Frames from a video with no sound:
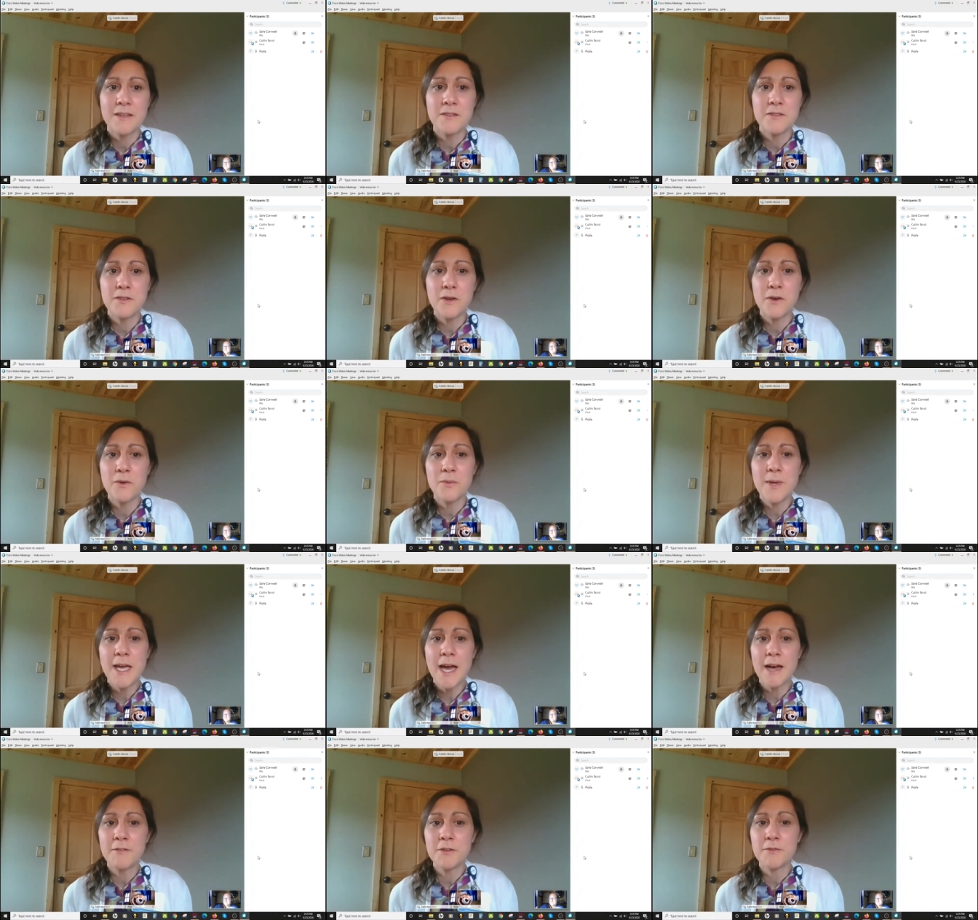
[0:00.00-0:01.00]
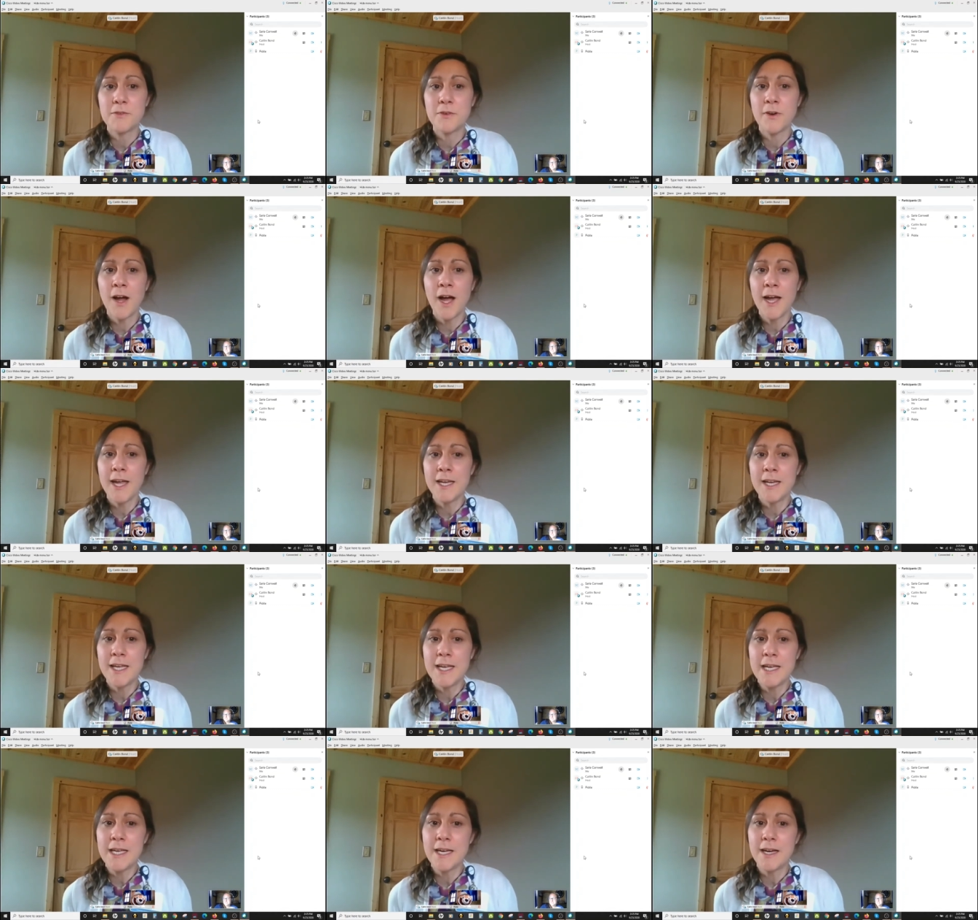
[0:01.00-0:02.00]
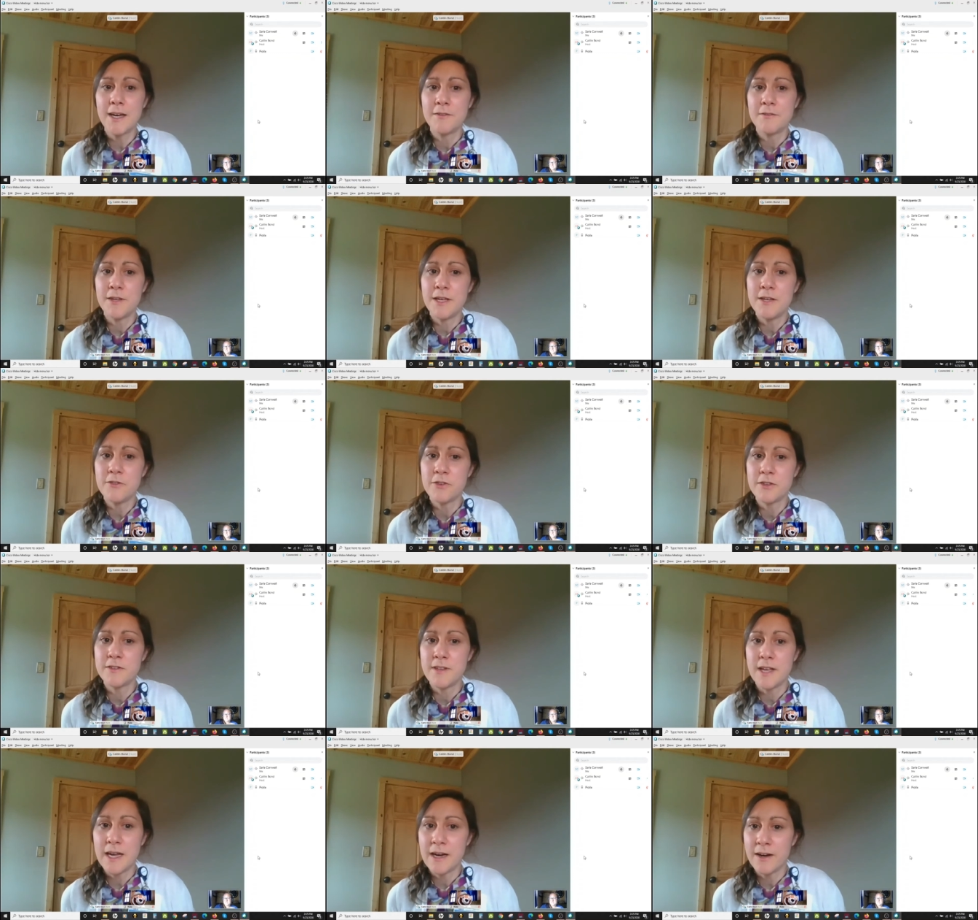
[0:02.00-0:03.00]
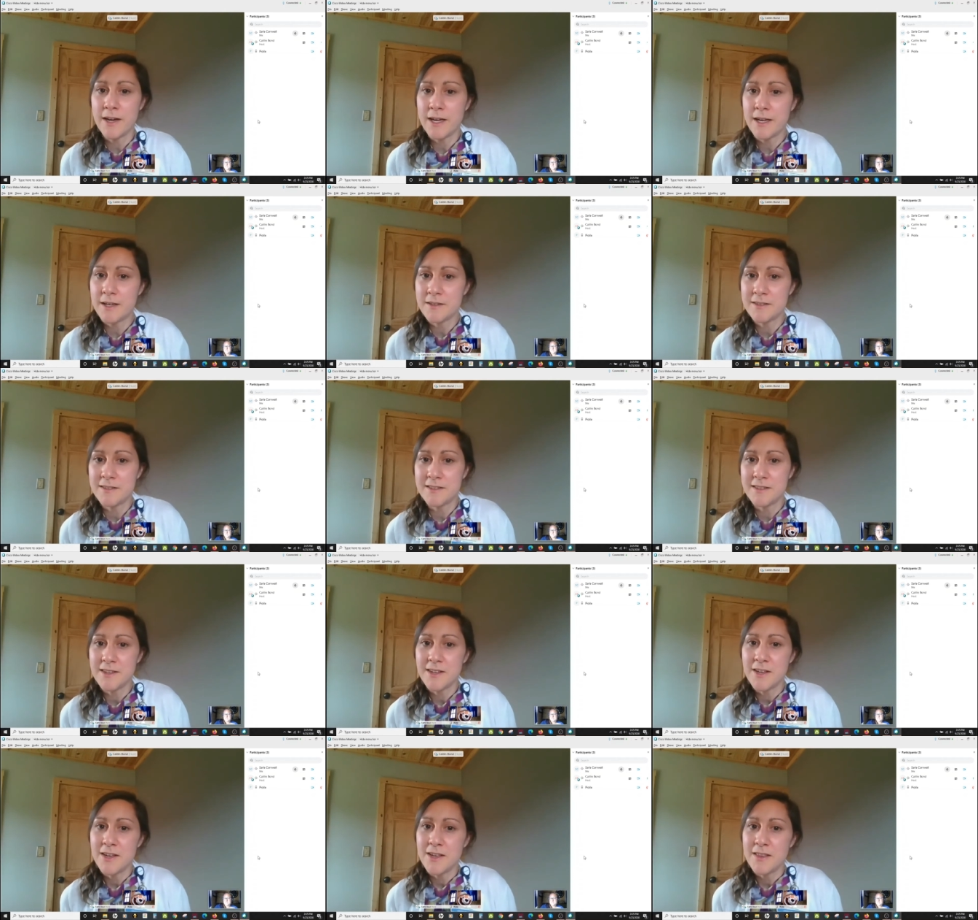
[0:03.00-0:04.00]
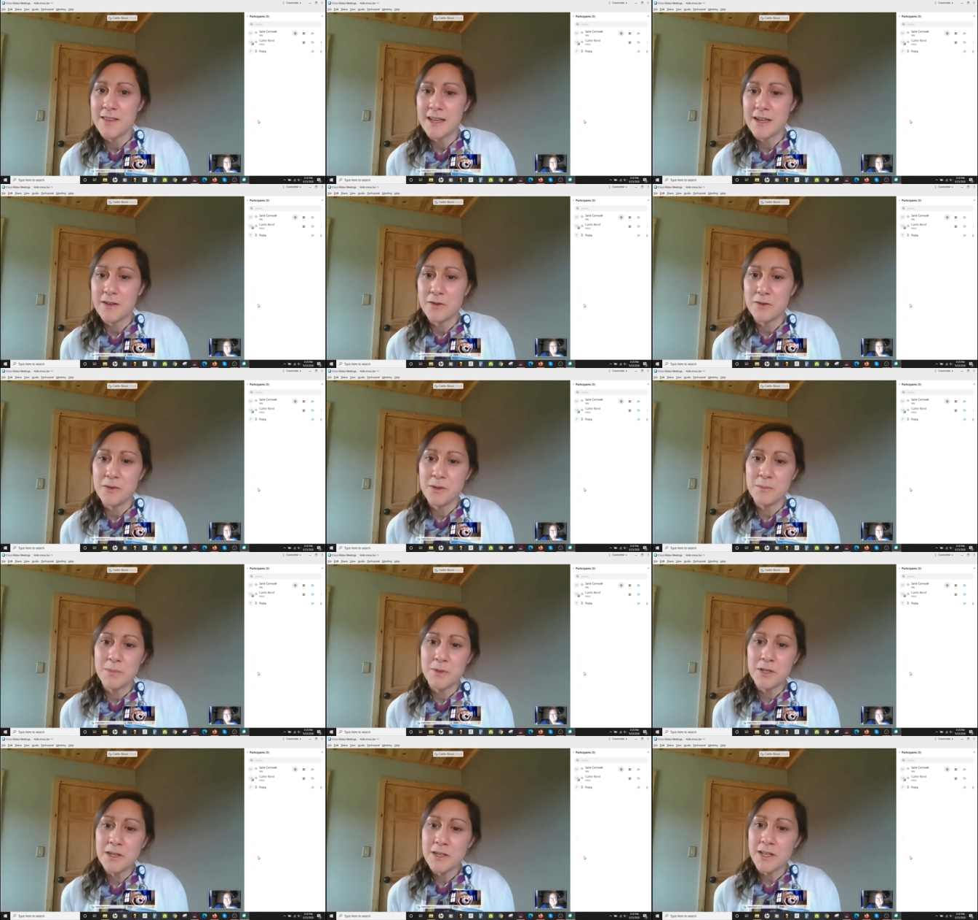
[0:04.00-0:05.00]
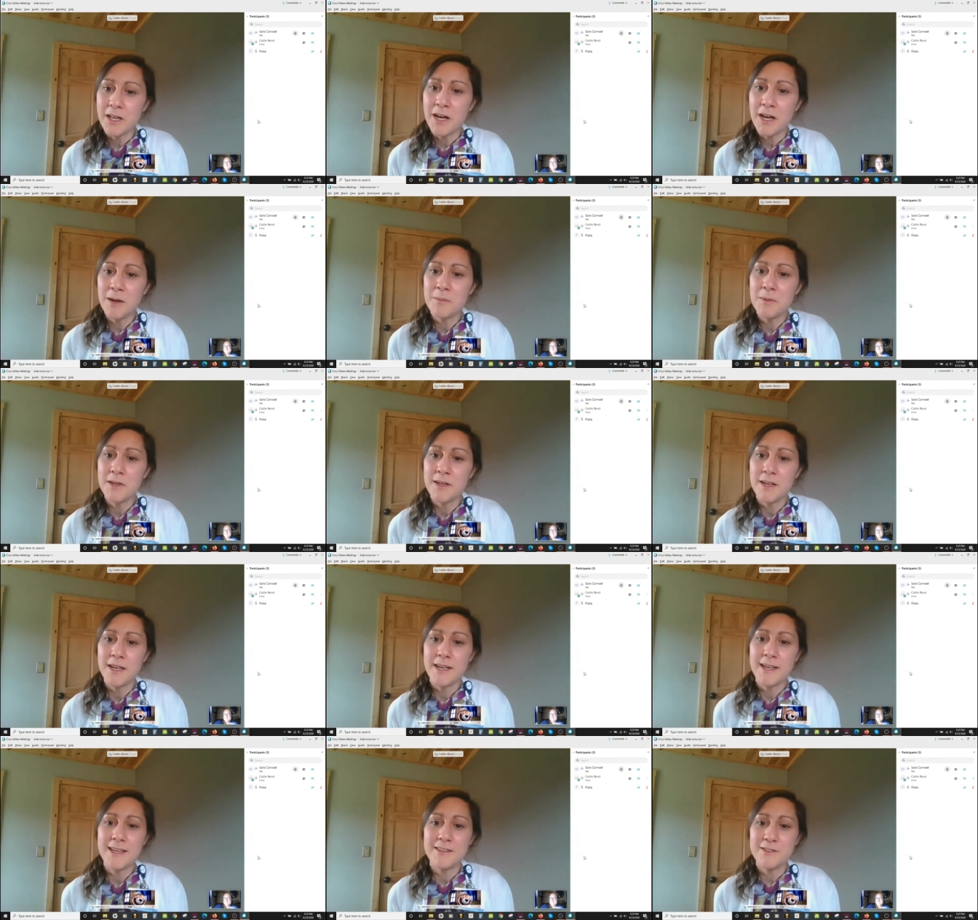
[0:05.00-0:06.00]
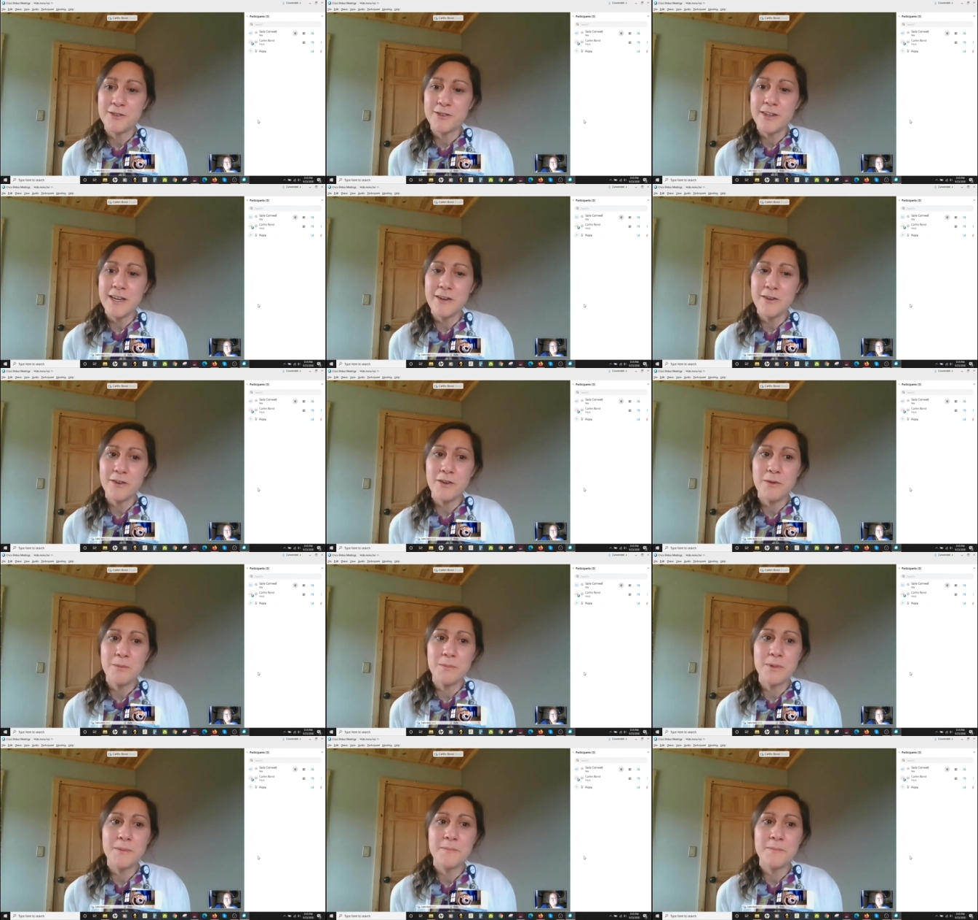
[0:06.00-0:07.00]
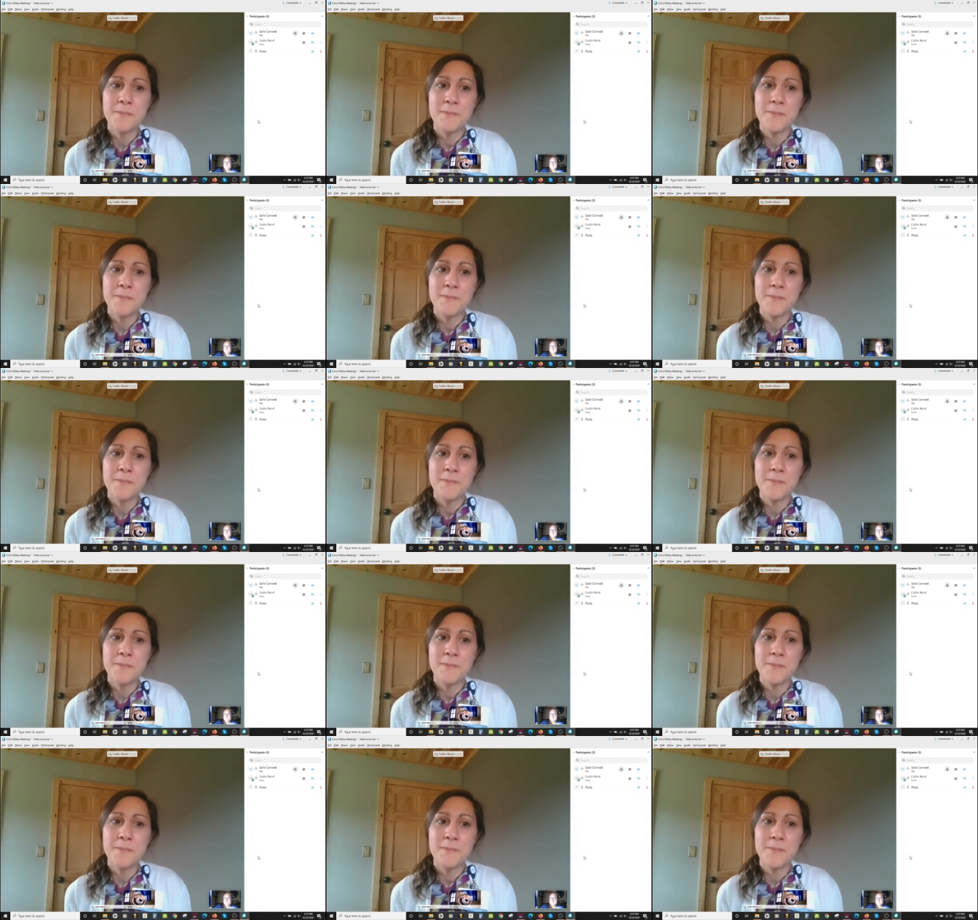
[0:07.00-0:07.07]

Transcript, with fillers: And so we have a variety of interest areas that include a book club, a history group,